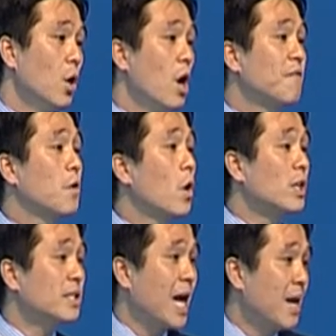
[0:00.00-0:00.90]
Of
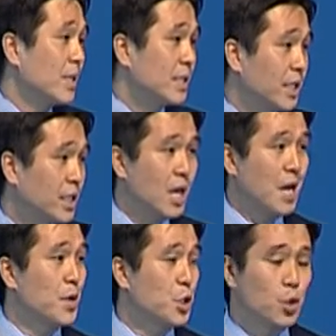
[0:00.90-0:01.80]
course I'm a sinner.
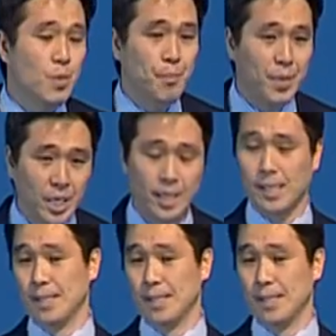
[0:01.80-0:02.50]
I'm a human being.